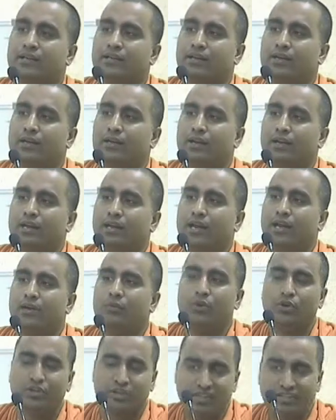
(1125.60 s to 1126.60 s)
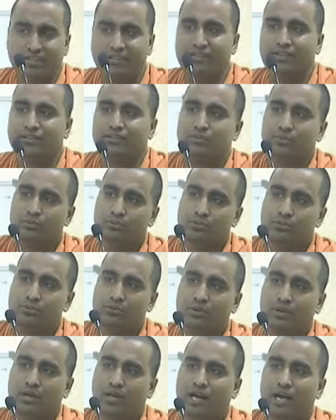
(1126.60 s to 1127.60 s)
And what did they do?
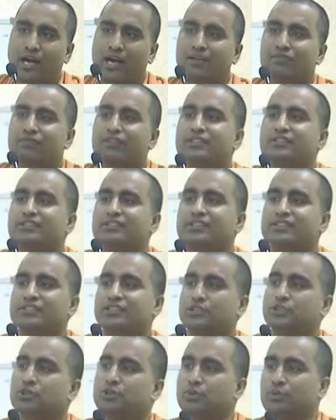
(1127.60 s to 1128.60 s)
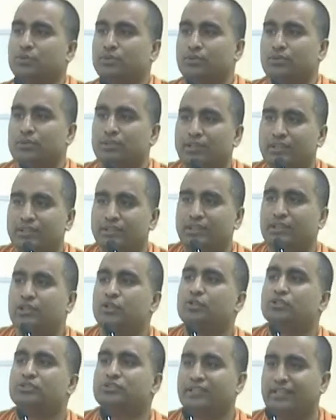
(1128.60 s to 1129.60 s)
Avritta chakshuhu. They closed their
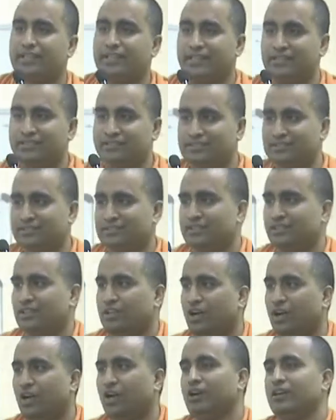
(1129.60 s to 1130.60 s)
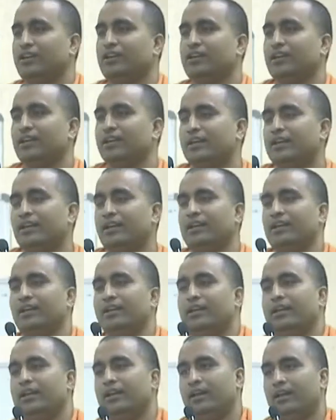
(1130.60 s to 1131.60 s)
eyes. Or
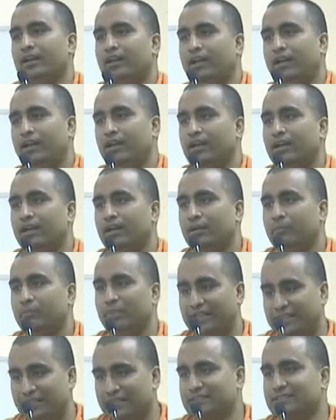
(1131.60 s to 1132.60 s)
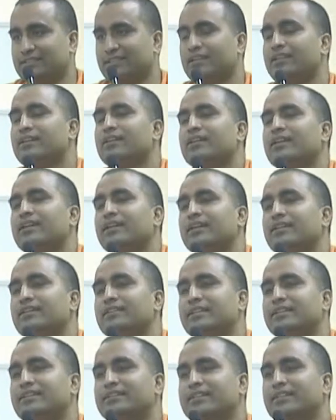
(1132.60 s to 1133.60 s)
better still, they
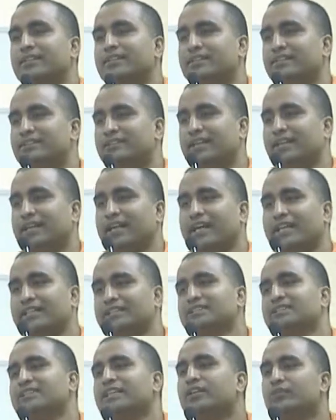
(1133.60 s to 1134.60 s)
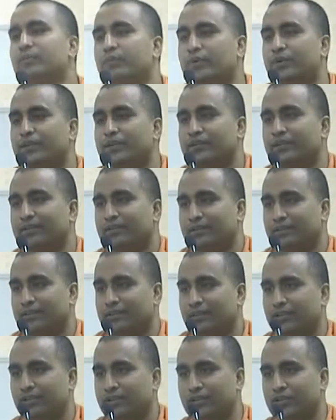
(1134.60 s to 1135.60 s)
turned their eyes inward
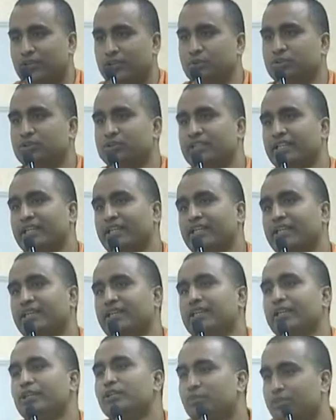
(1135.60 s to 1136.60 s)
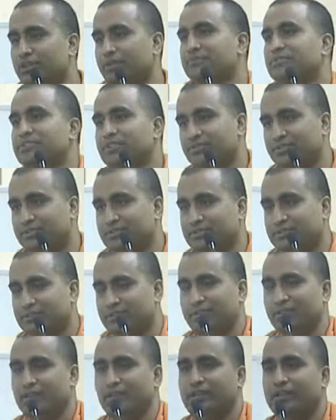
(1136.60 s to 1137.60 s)
to see into themselves.
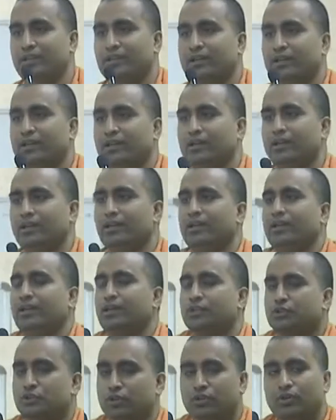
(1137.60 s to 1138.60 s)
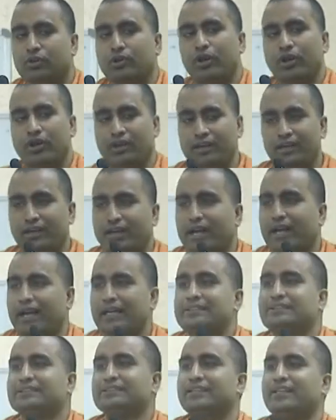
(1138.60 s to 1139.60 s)
So God has
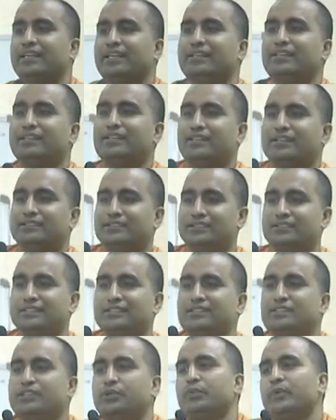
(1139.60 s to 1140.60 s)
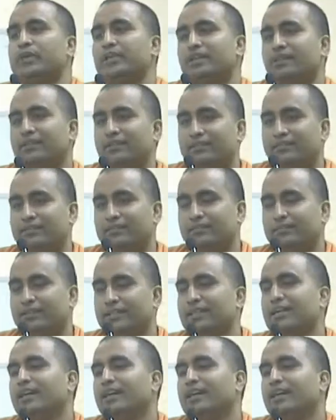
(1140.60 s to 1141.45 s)
created us in such a way that our